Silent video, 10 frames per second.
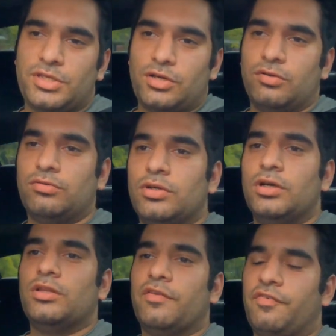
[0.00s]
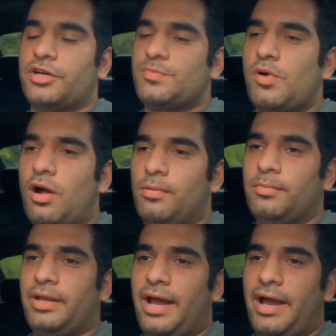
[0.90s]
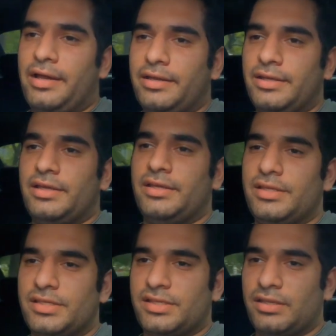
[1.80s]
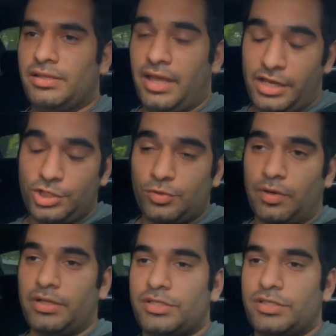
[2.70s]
So the first problem it had is the engine went.